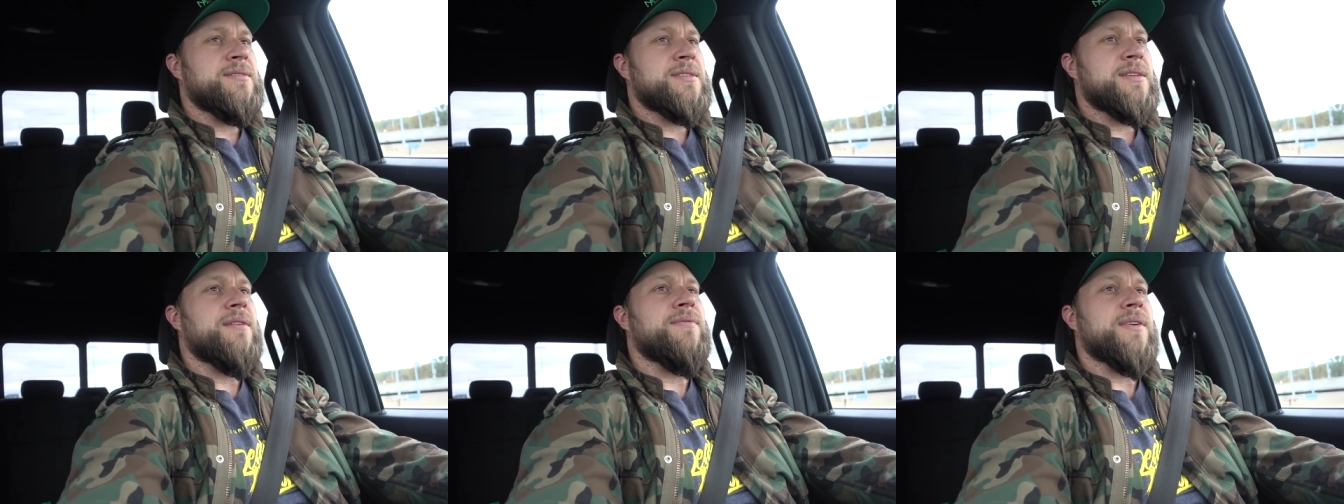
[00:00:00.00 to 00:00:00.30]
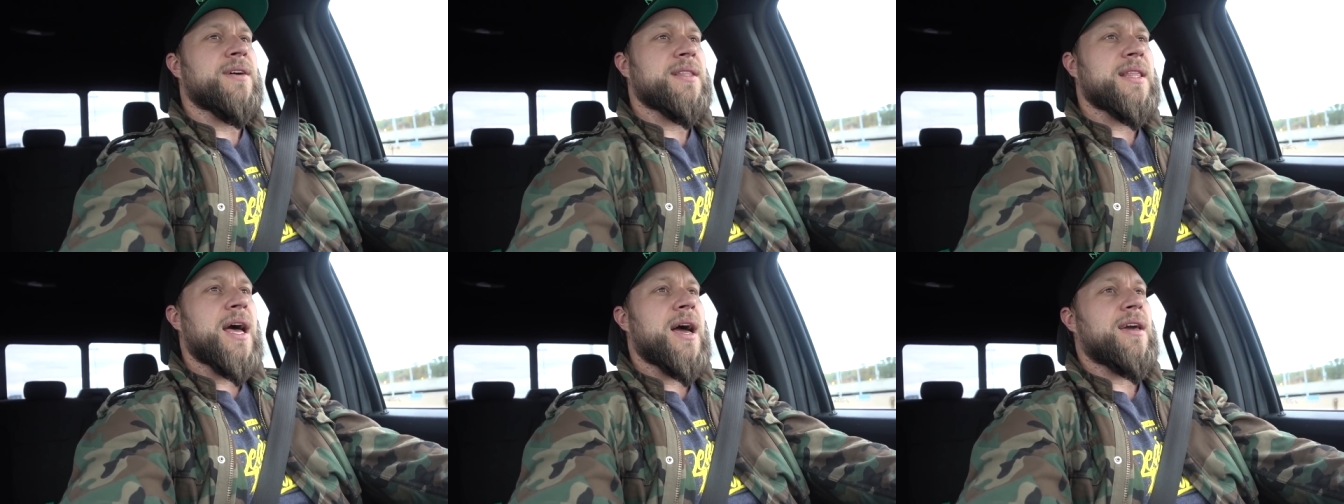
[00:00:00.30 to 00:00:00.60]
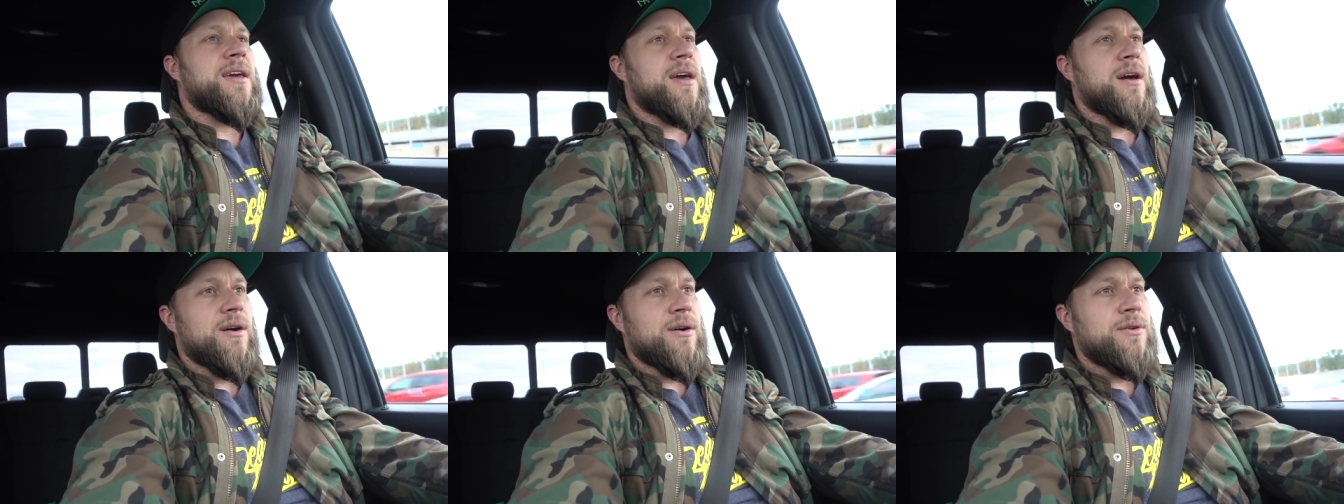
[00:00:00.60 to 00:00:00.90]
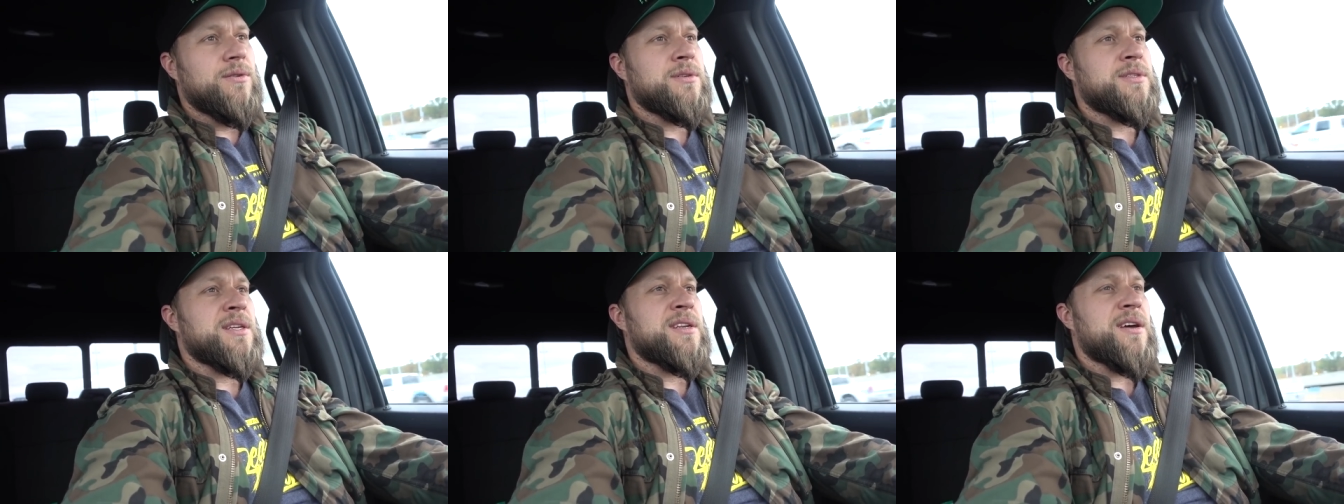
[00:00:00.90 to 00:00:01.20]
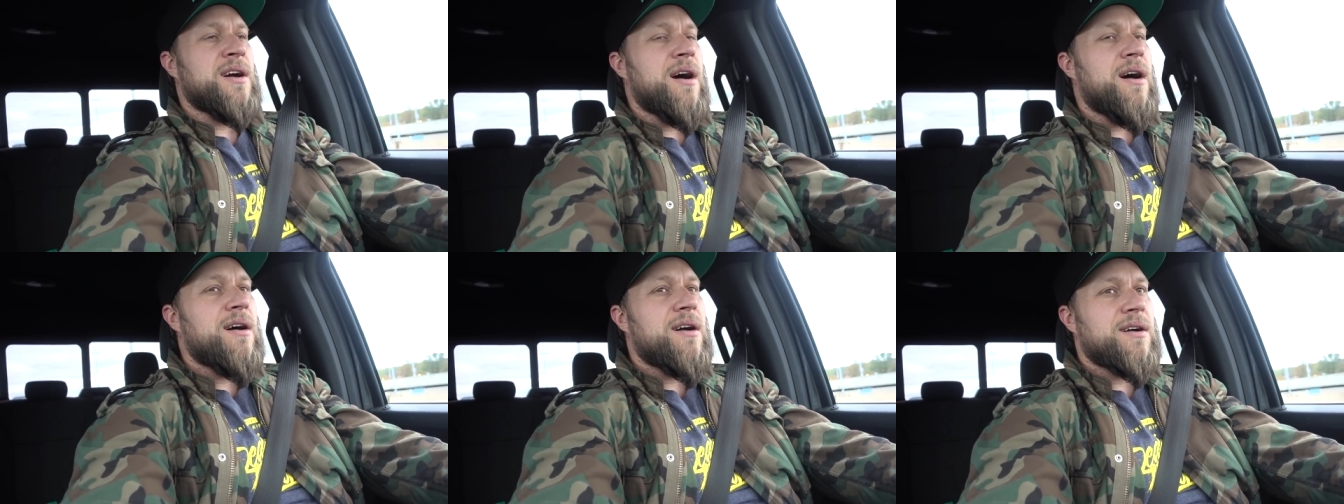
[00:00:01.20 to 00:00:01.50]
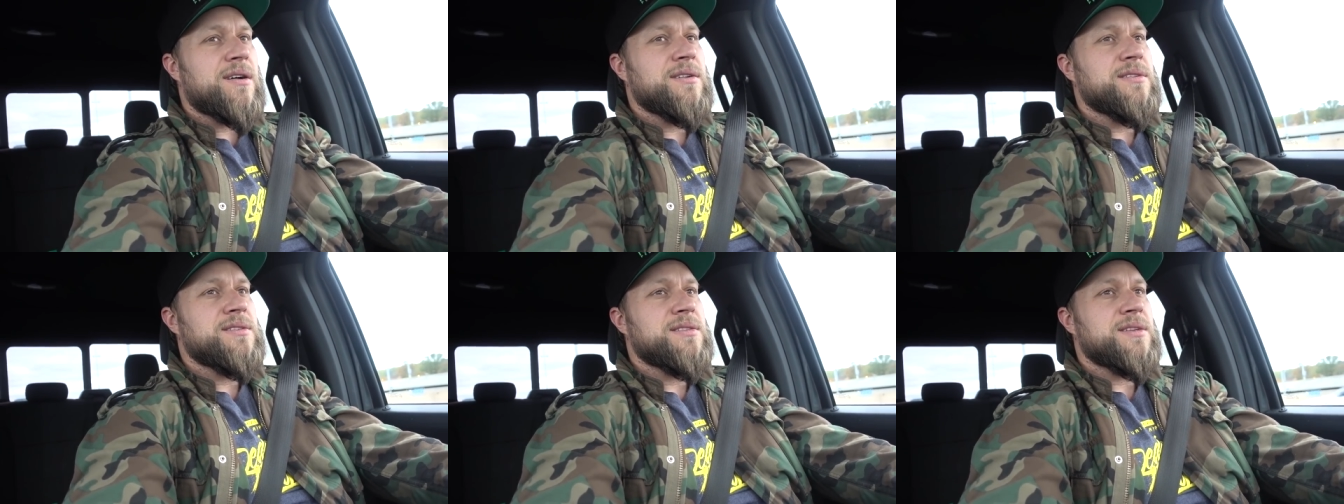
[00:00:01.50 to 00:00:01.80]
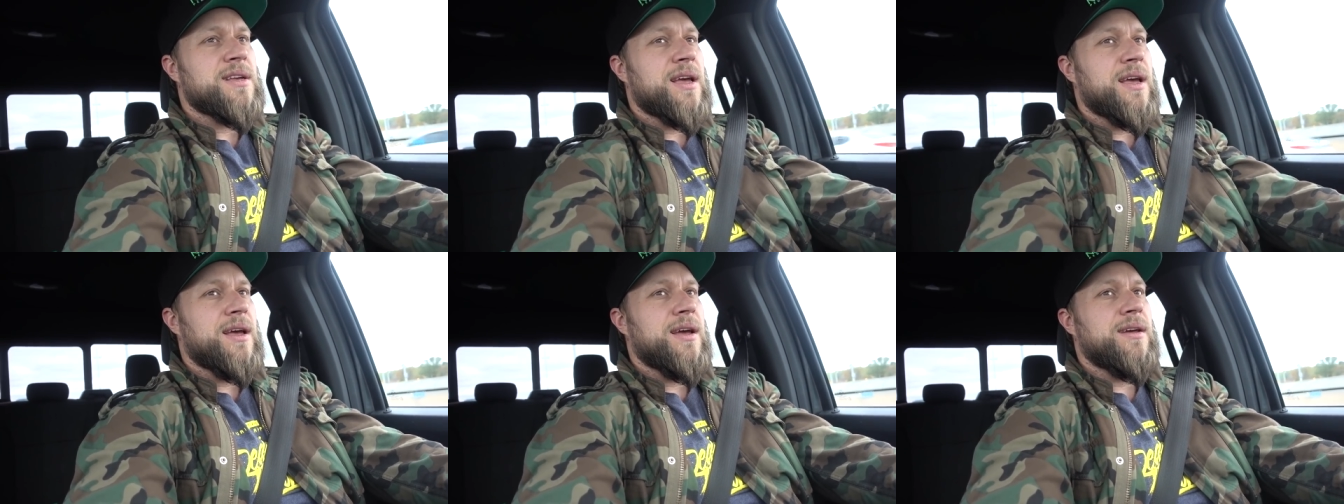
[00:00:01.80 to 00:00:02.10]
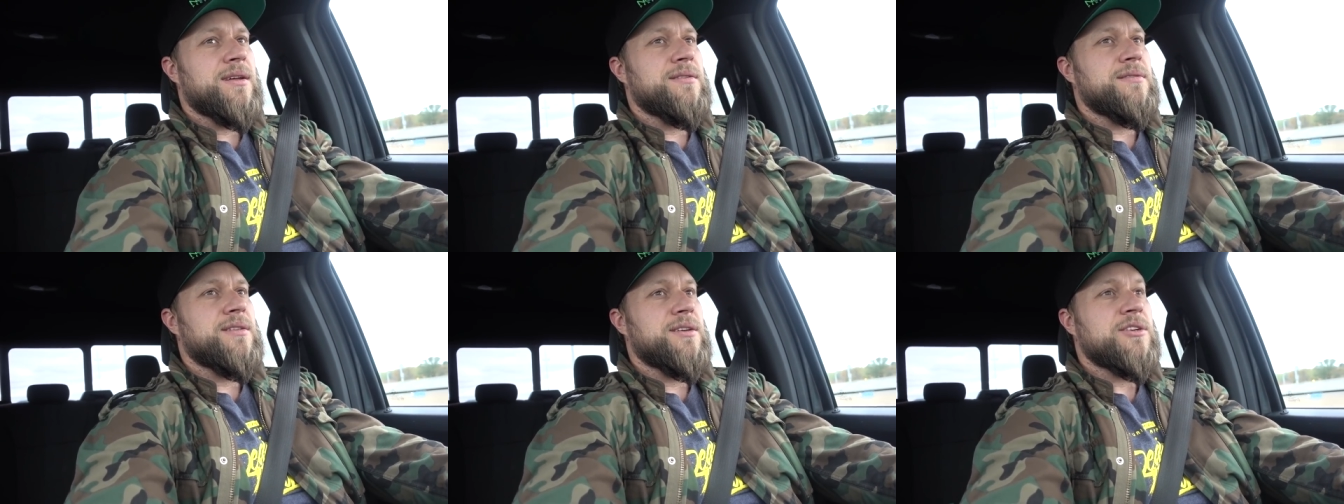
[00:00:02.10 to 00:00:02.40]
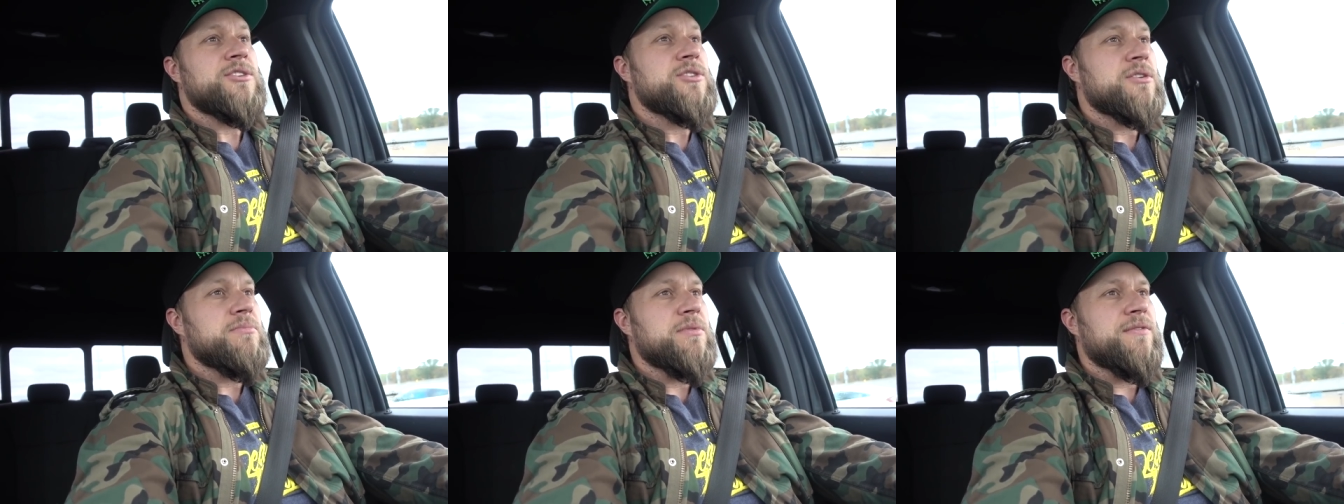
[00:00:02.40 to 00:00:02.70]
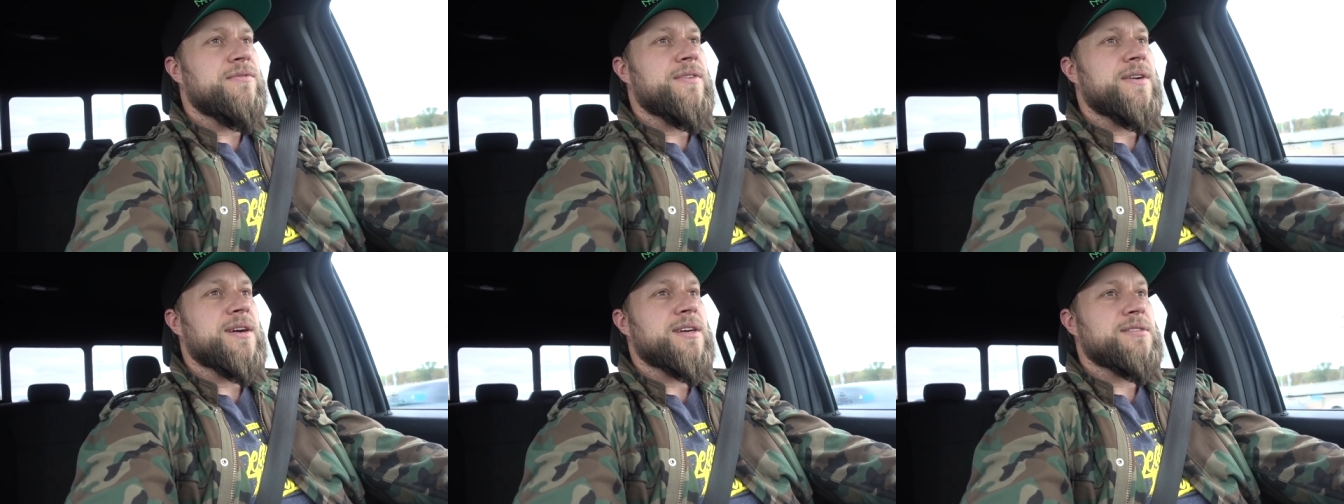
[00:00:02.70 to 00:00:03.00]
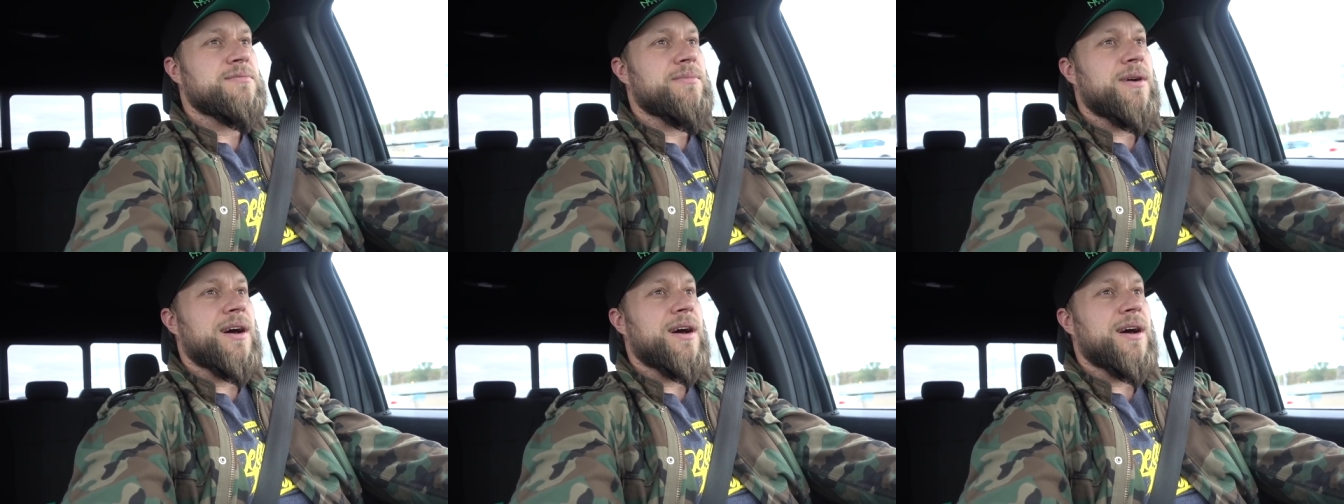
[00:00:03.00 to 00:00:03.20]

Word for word: Stuff like that goes in cars and they should be fixed.